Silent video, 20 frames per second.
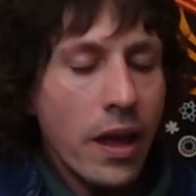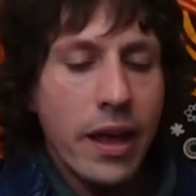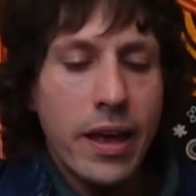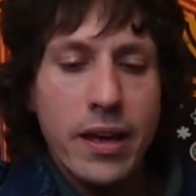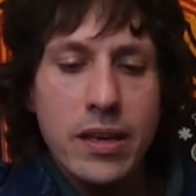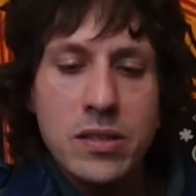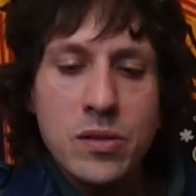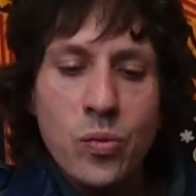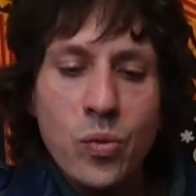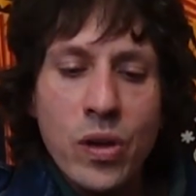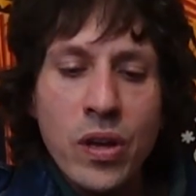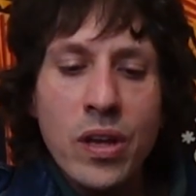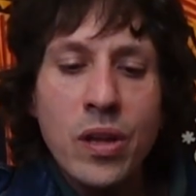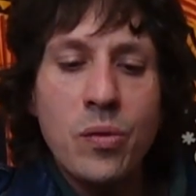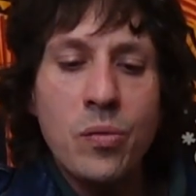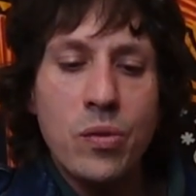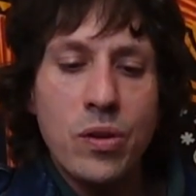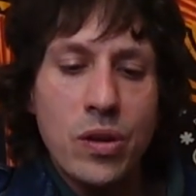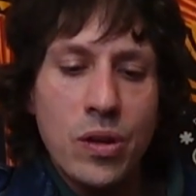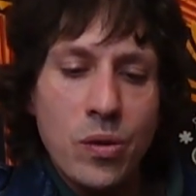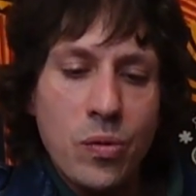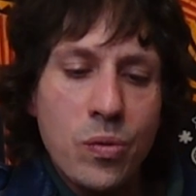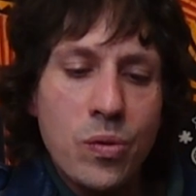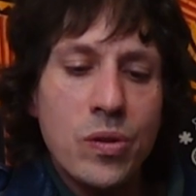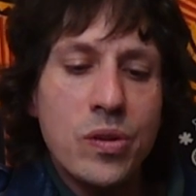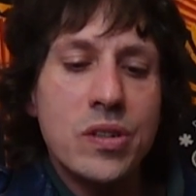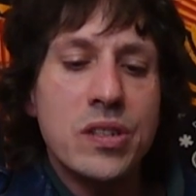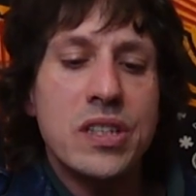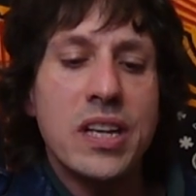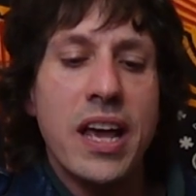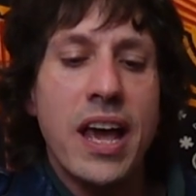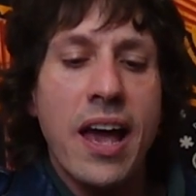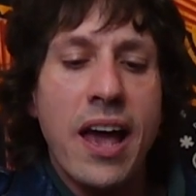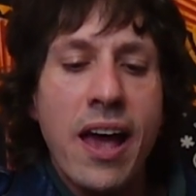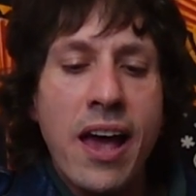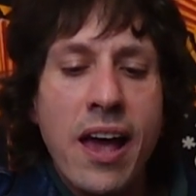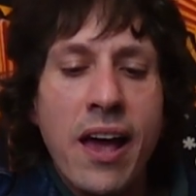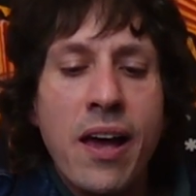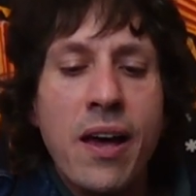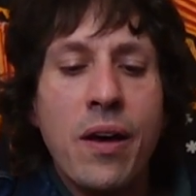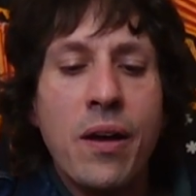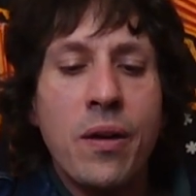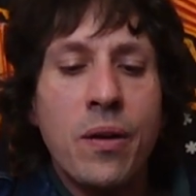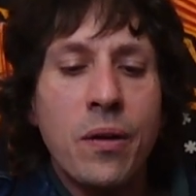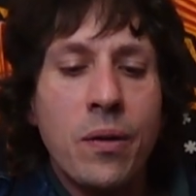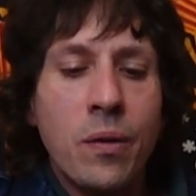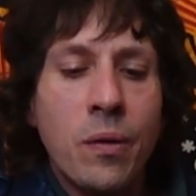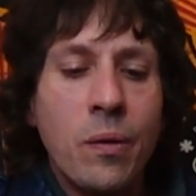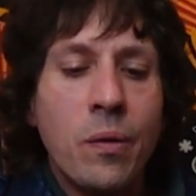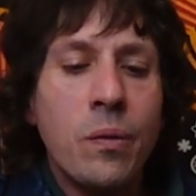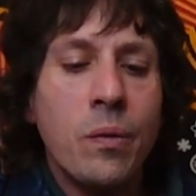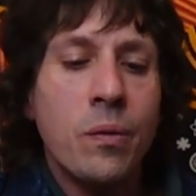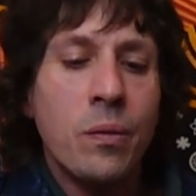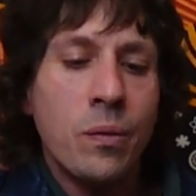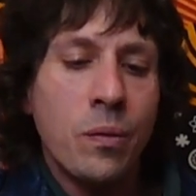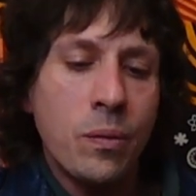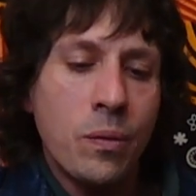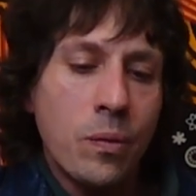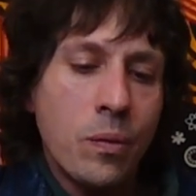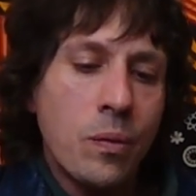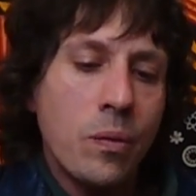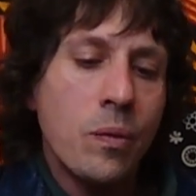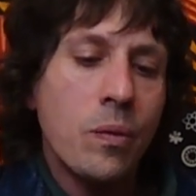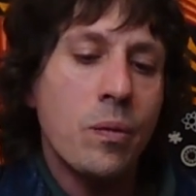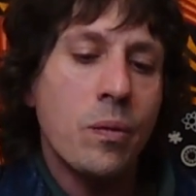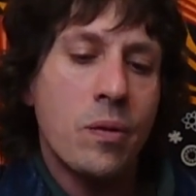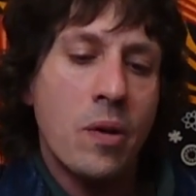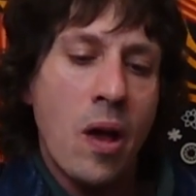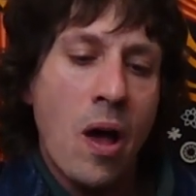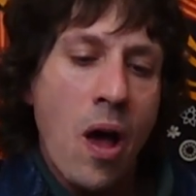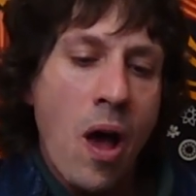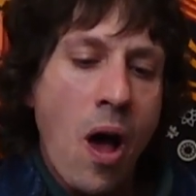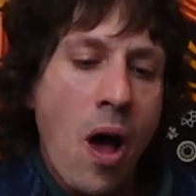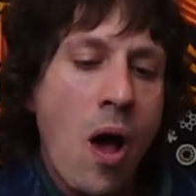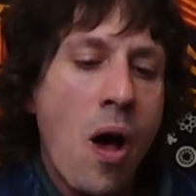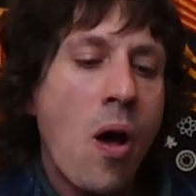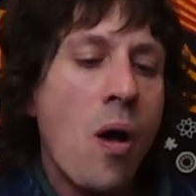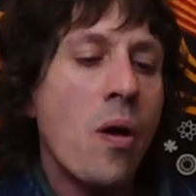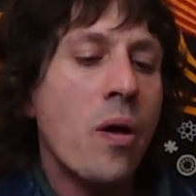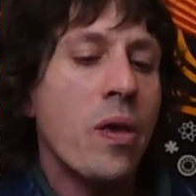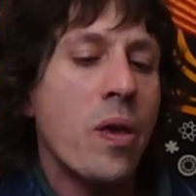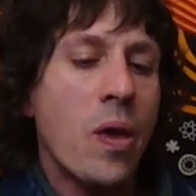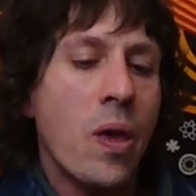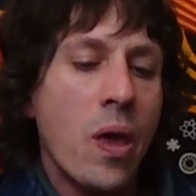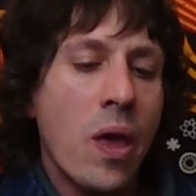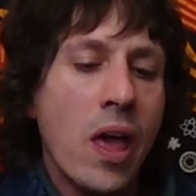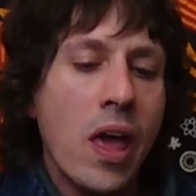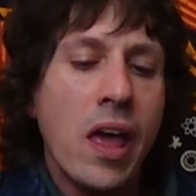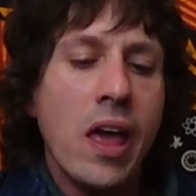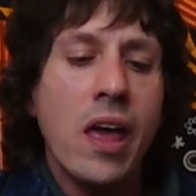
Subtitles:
as when we were down. Oh yeah.